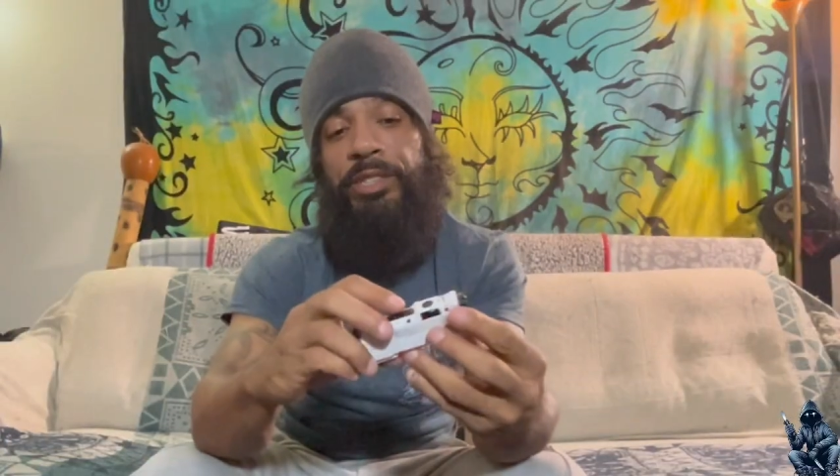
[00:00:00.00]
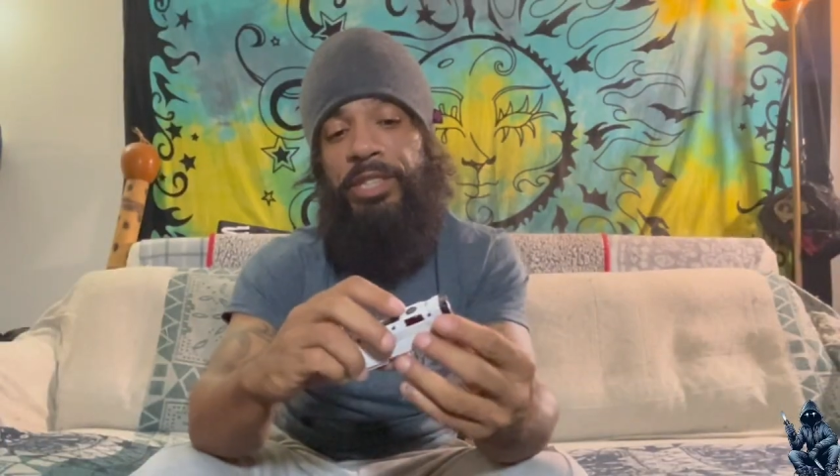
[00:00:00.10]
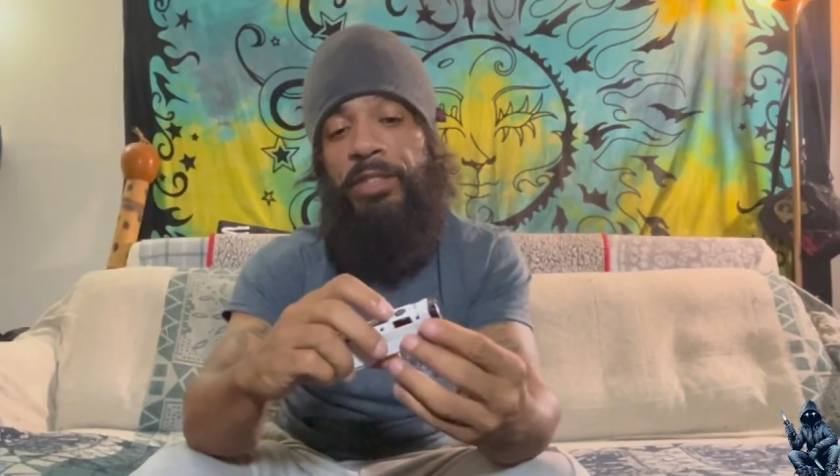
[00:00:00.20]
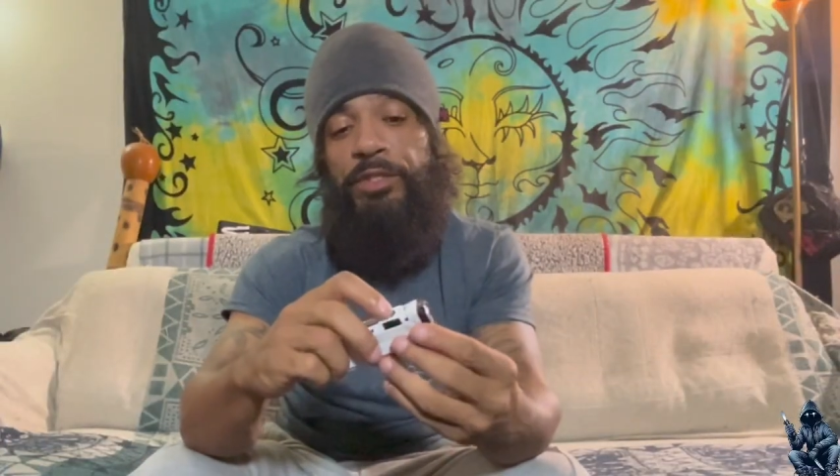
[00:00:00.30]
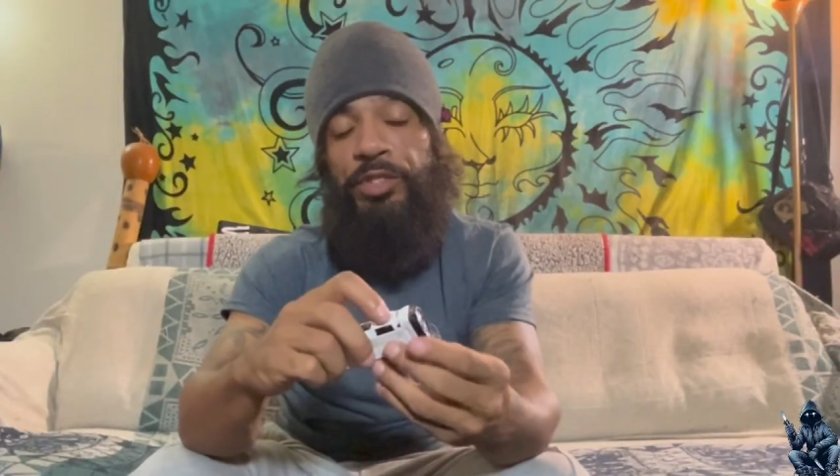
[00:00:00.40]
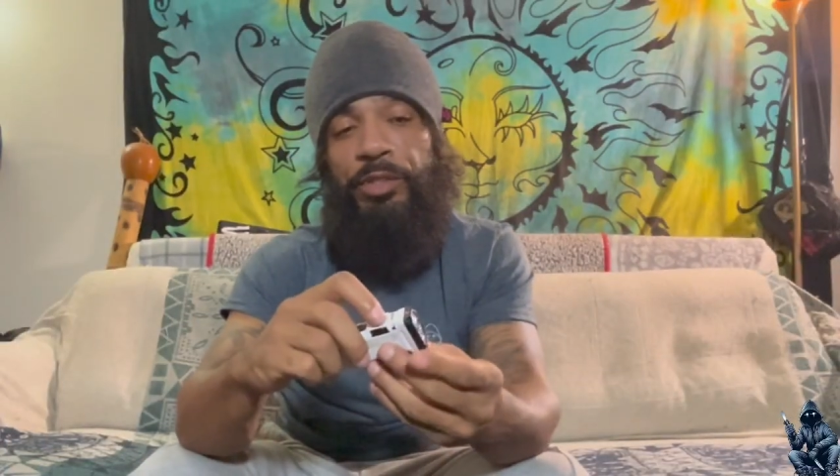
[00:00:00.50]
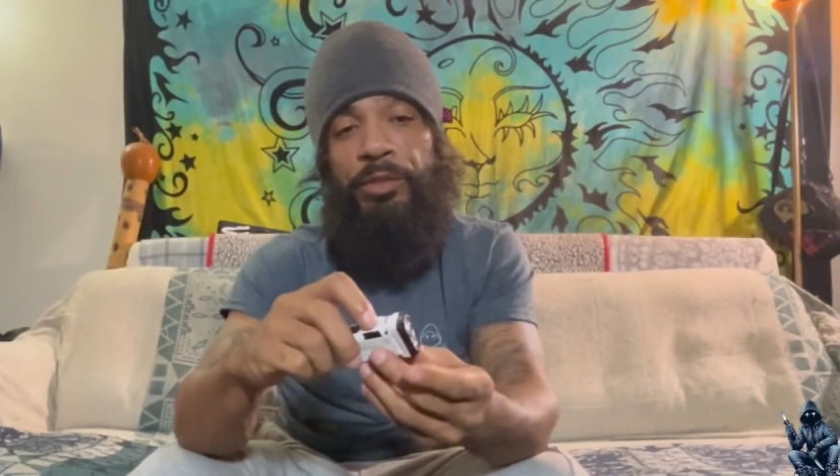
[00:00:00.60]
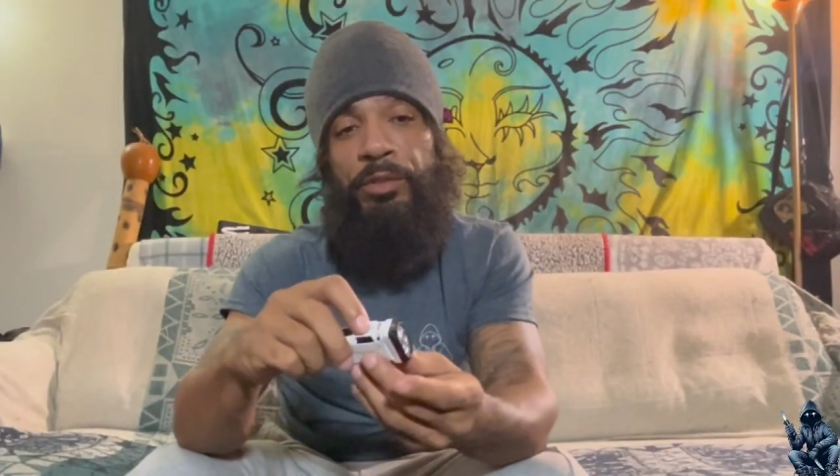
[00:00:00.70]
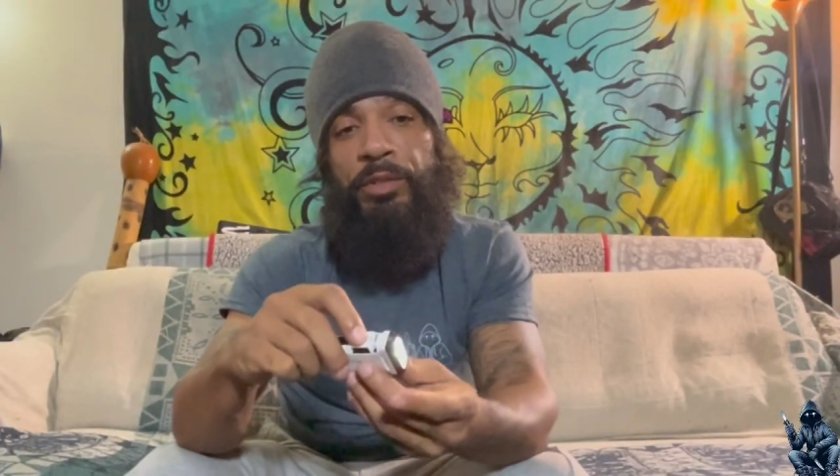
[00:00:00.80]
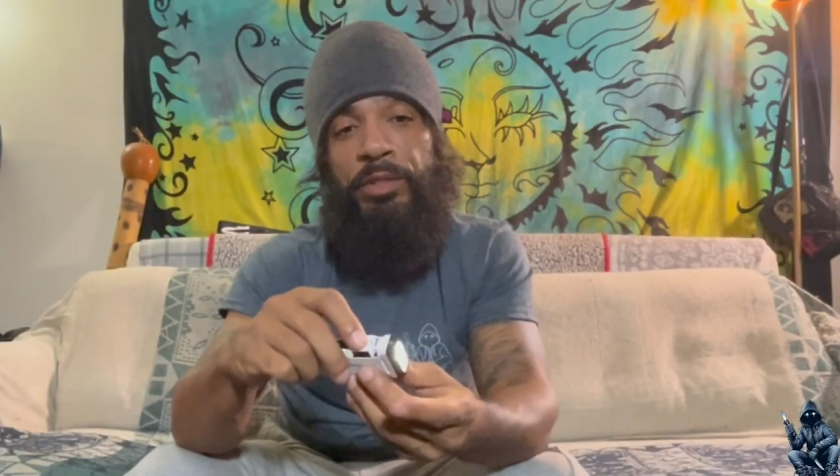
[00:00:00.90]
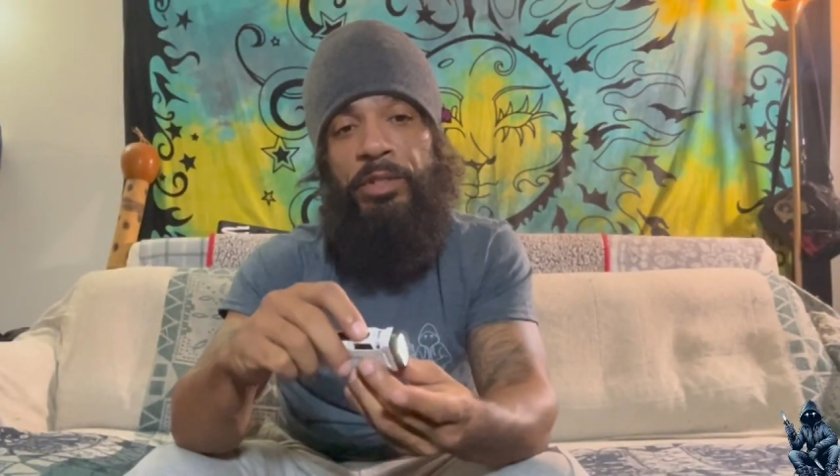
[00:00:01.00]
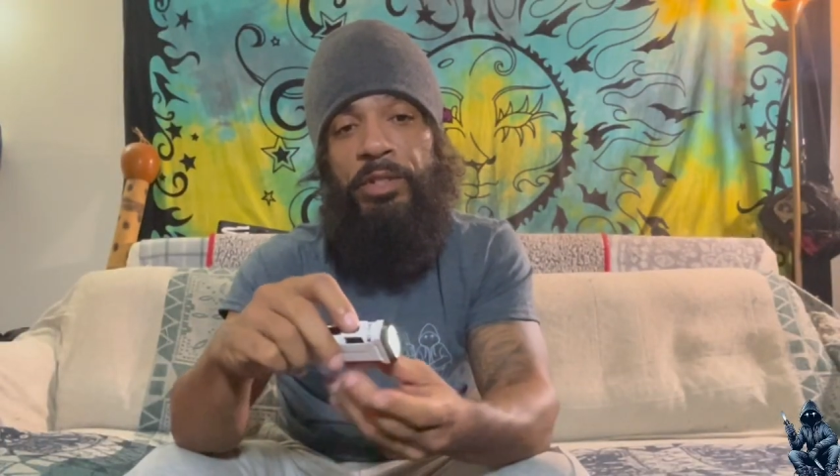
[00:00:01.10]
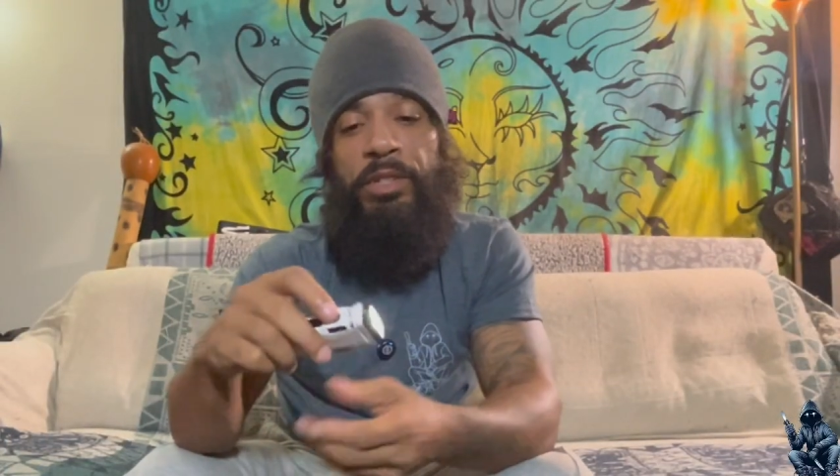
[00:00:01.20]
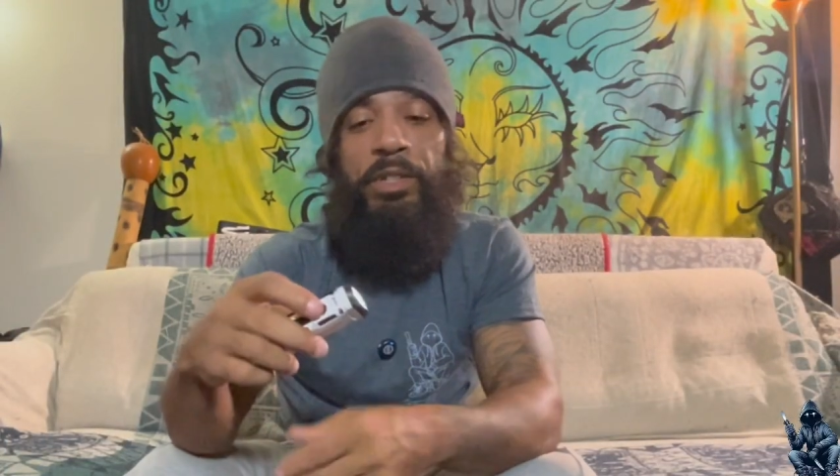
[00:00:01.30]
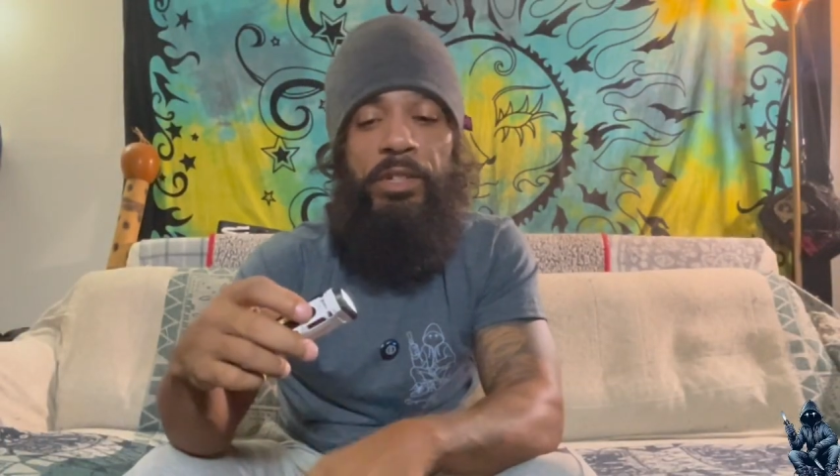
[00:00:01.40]
gives you
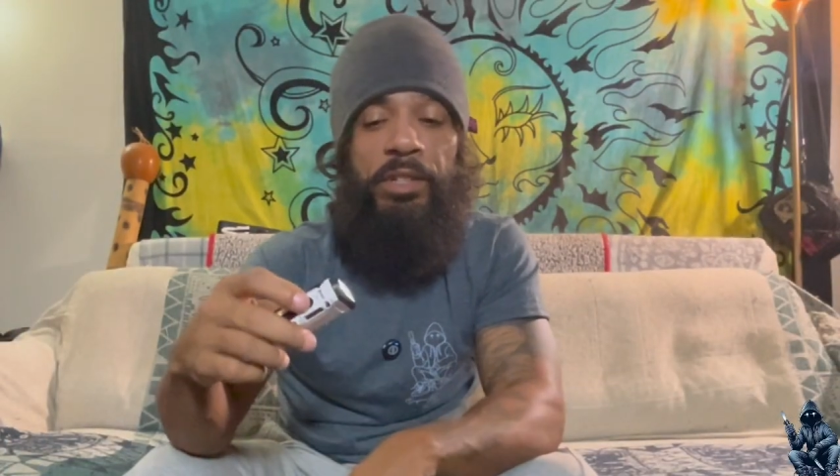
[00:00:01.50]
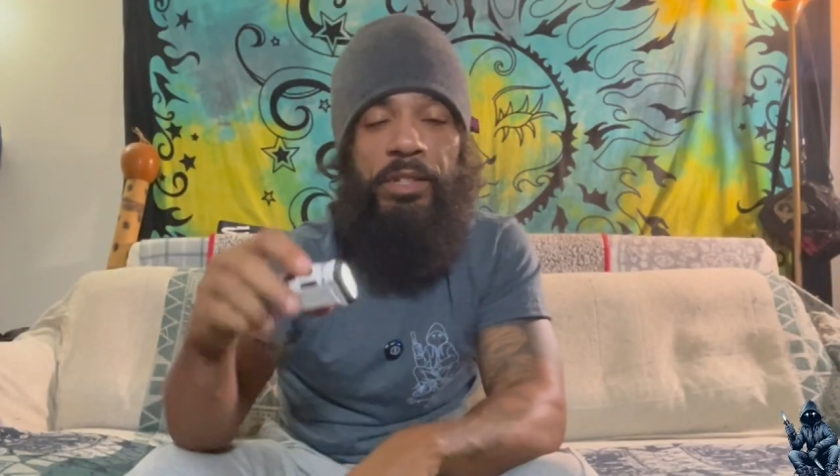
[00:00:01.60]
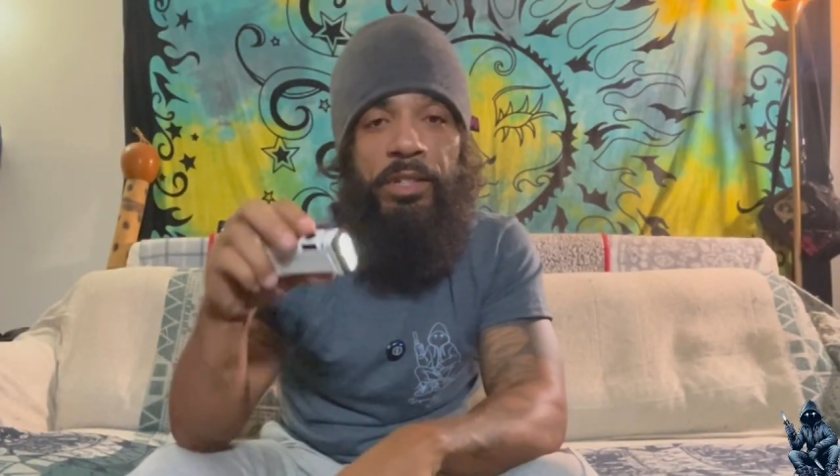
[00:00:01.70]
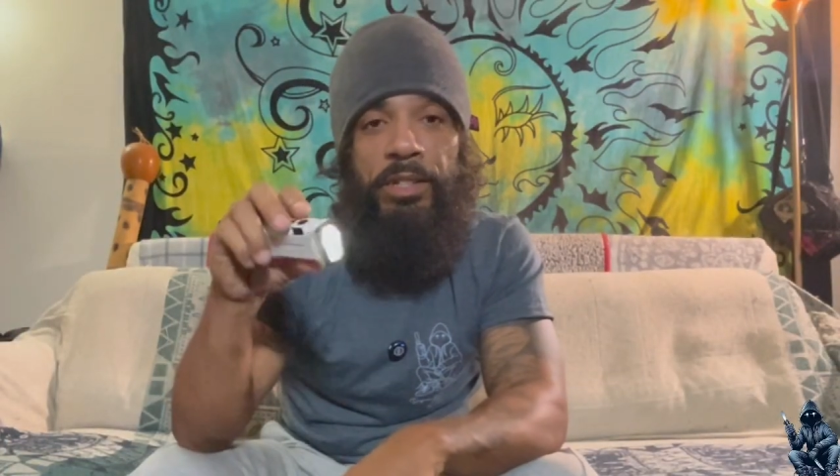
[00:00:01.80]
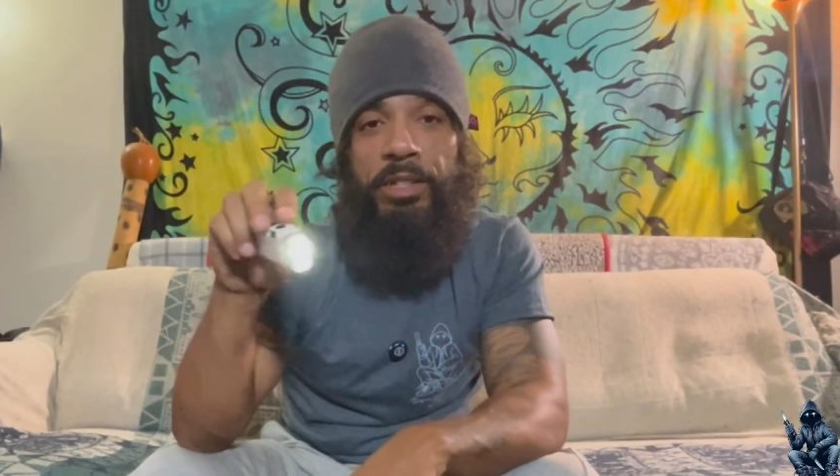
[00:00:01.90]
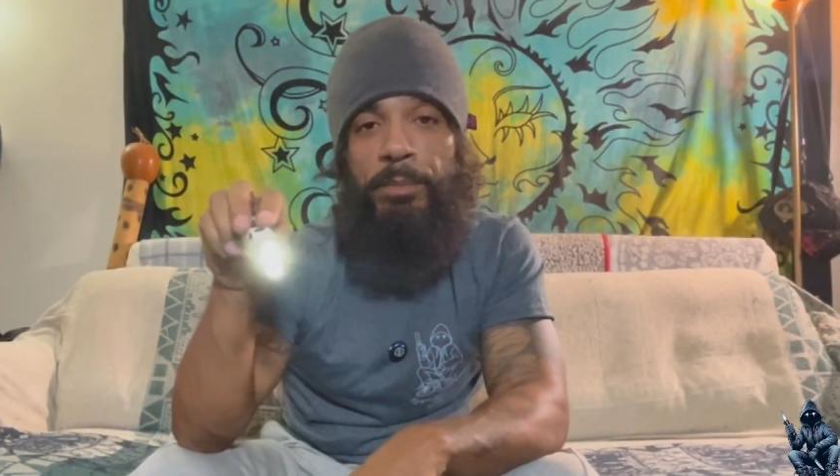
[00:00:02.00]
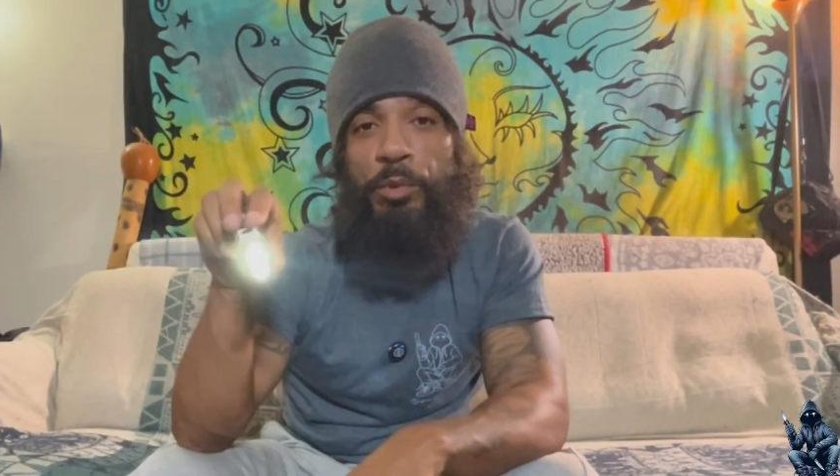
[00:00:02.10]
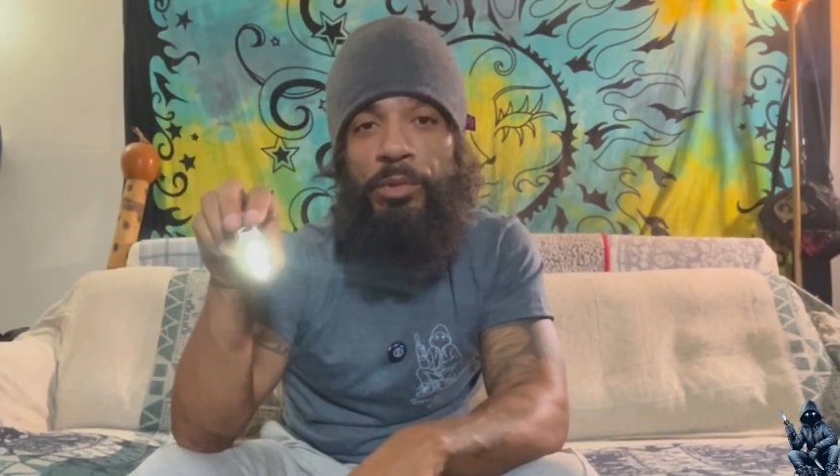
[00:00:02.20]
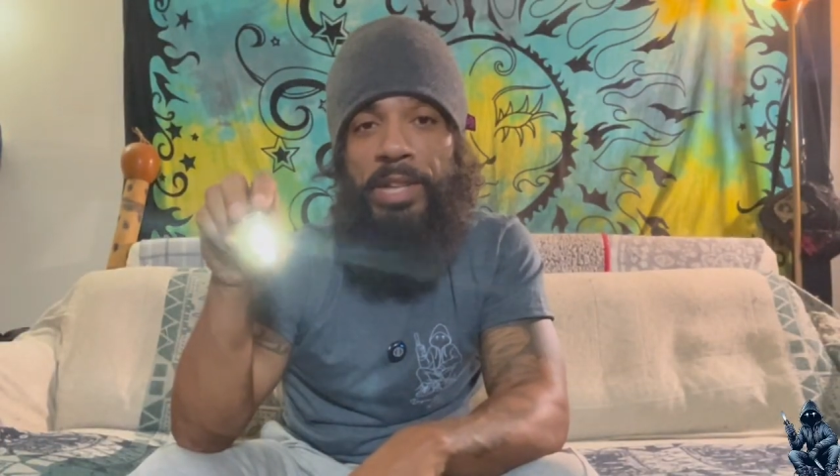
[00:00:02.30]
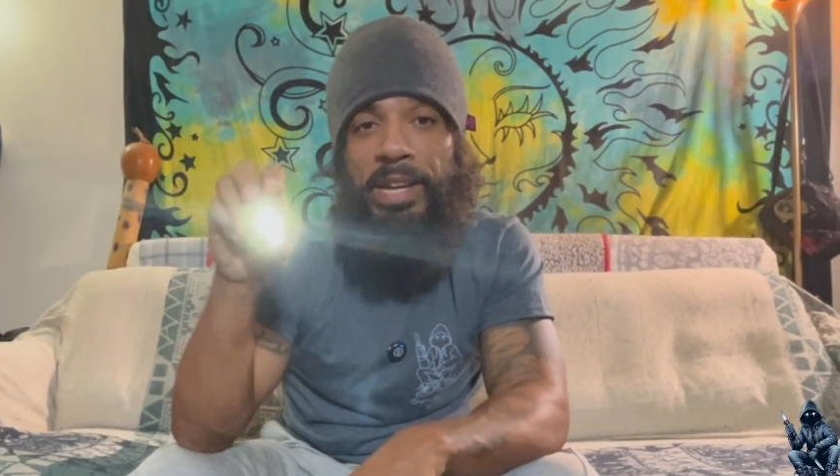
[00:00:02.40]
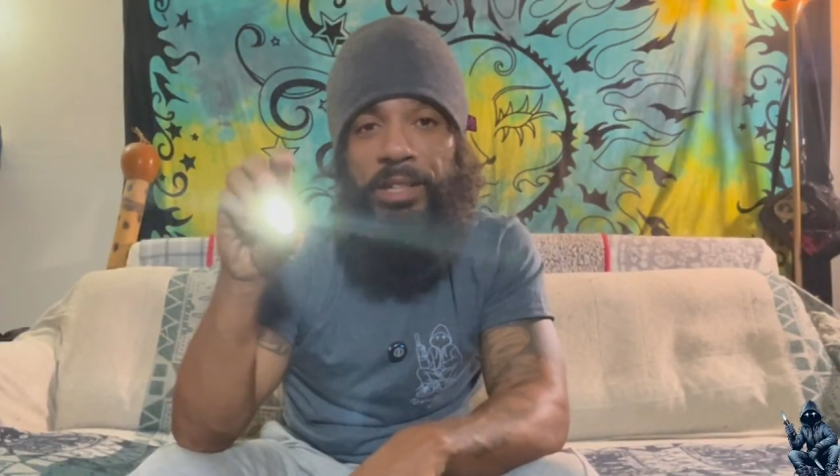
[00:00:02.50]
the moonlight,